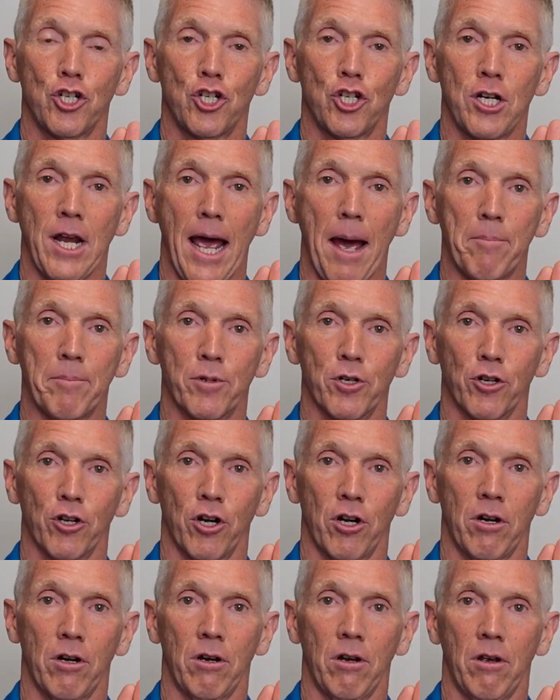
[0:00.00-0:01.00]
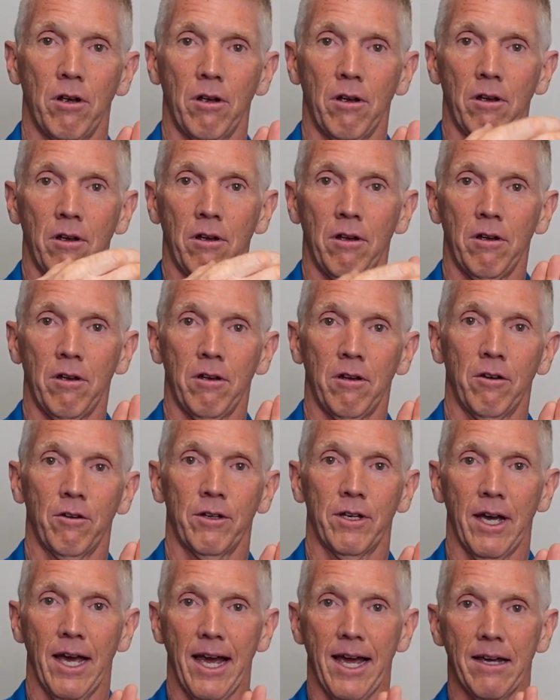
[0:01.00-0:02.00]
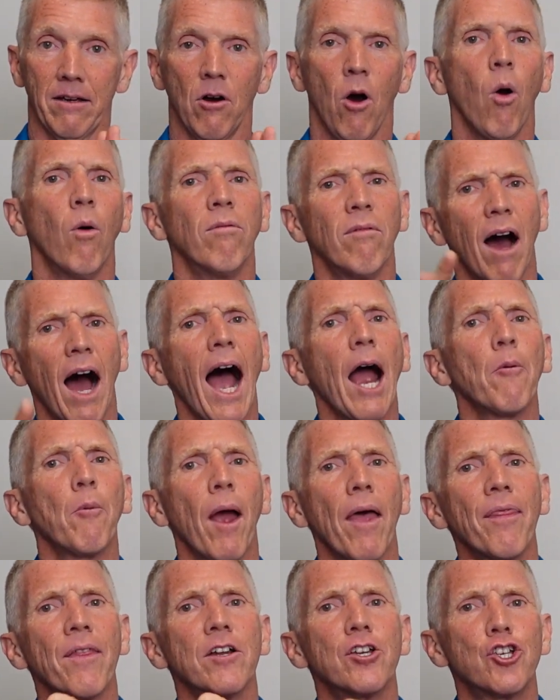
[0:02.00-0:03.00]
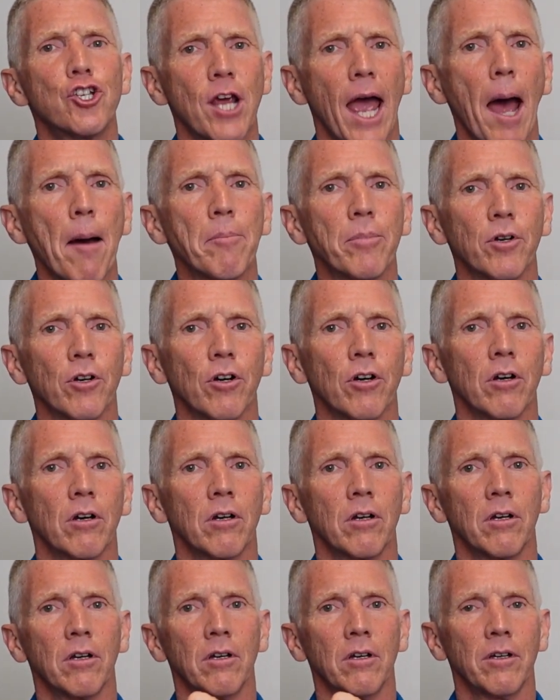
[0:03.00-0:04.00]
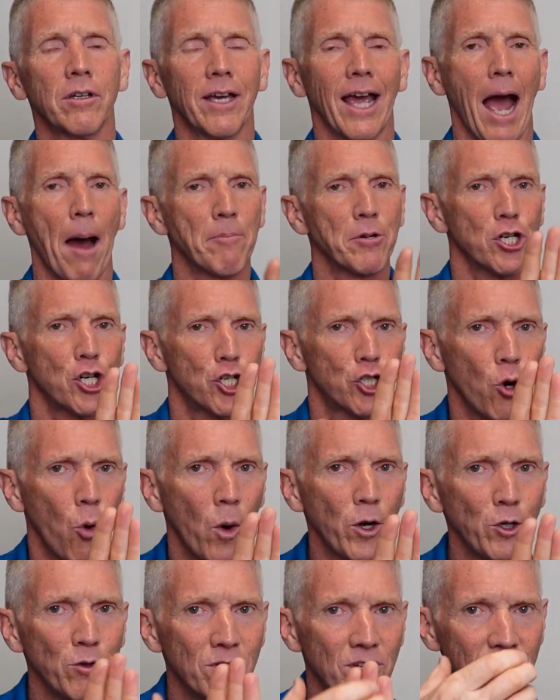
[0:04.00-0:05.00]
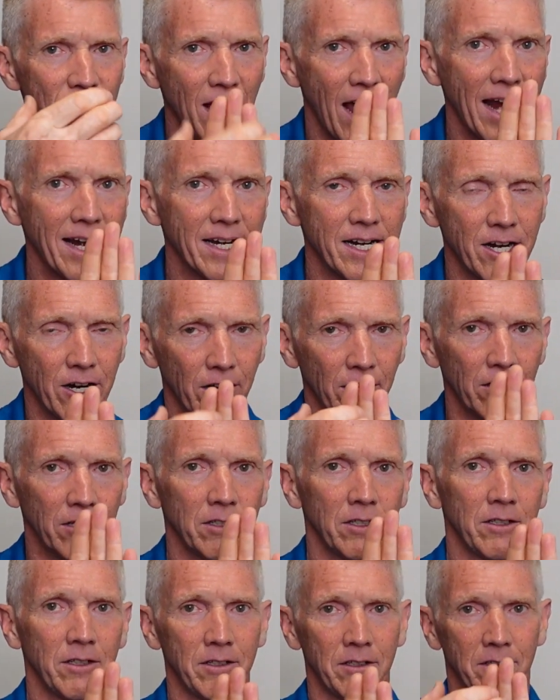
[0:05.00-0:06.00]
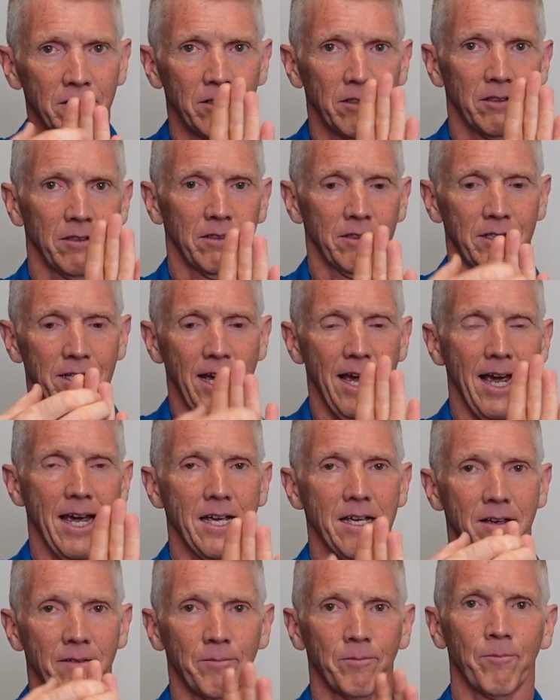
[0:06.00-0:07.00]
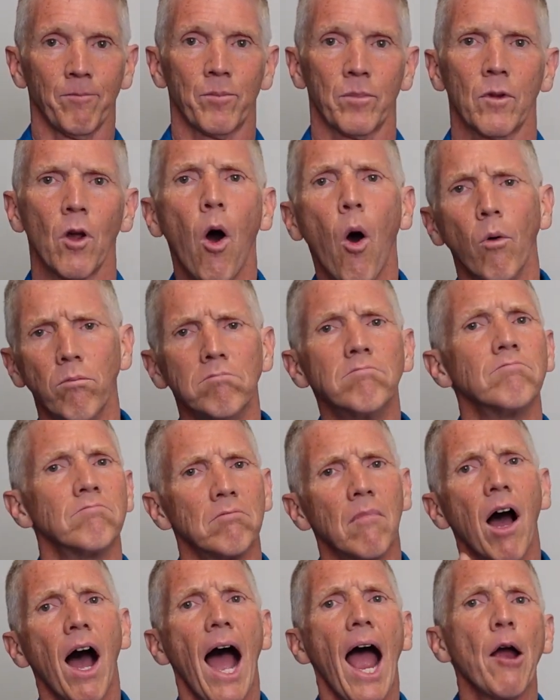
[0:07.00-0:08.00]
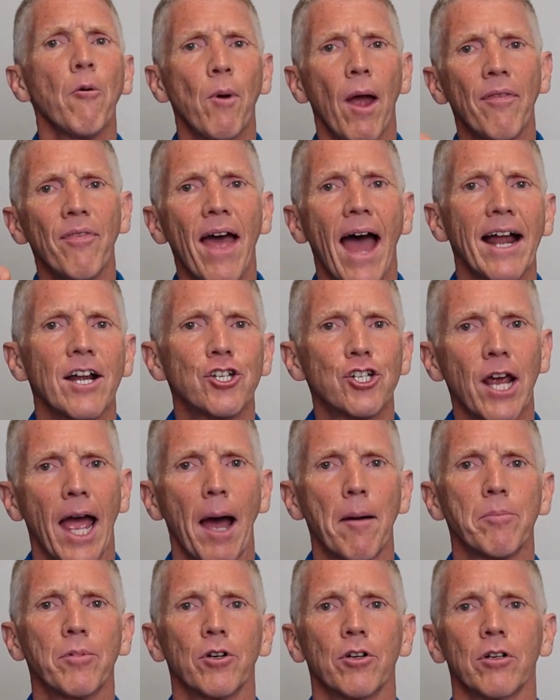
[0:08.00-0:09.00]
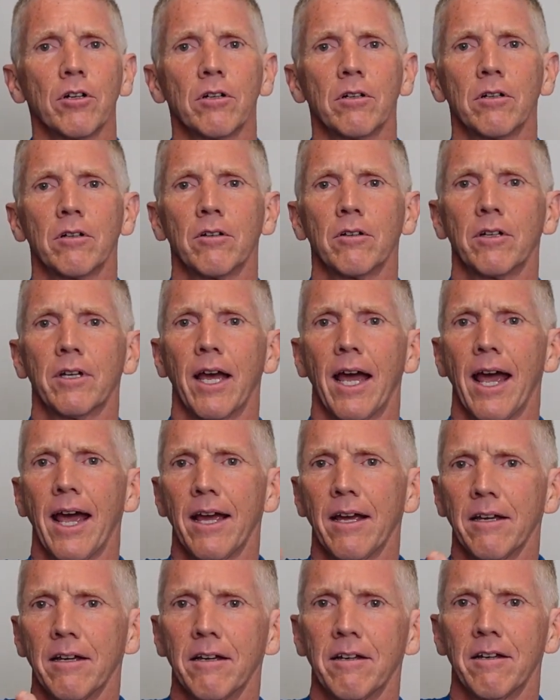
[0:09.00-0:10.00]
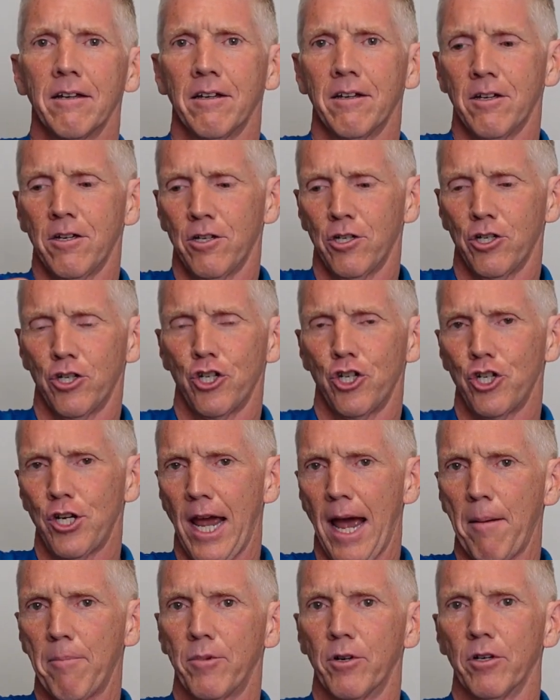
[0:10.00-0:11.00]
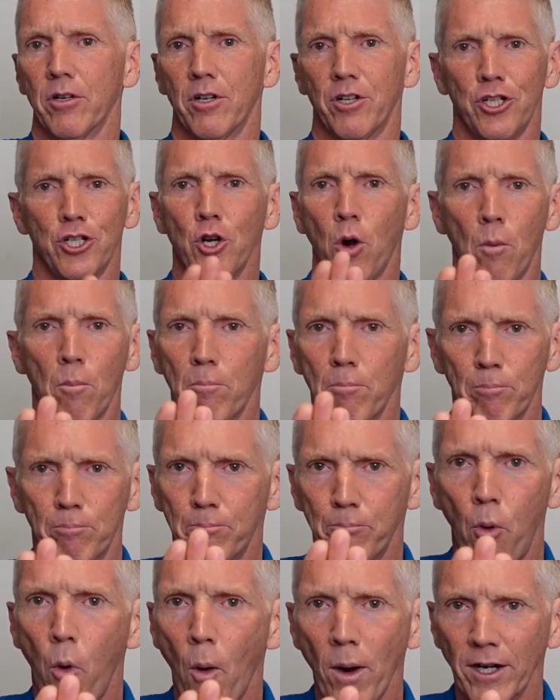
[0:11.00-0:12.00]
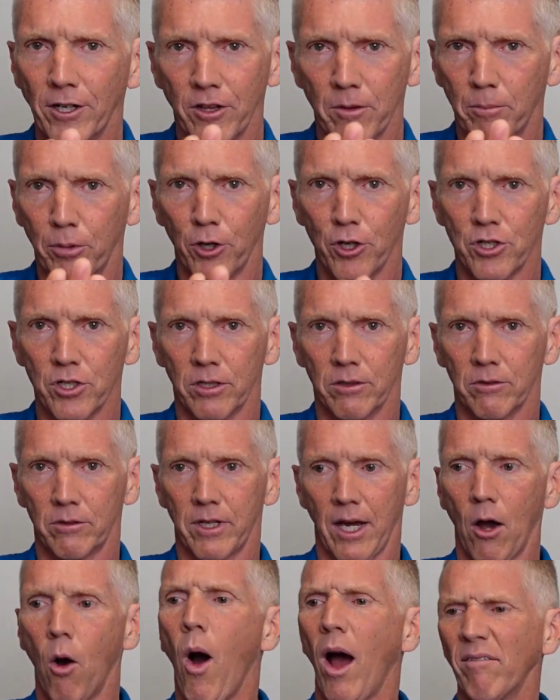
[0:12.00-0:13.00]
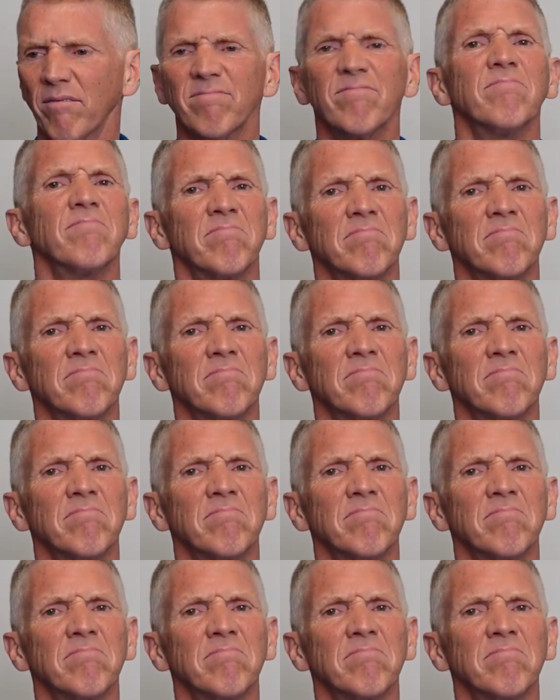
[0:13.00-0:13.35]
chapter. Okay, oh, I read the chapter. Okay, I'm just showing you the sign here. Okay, oh, I read that chapter. Okay, chapter. You don't point it to the person. Okay, oh, I,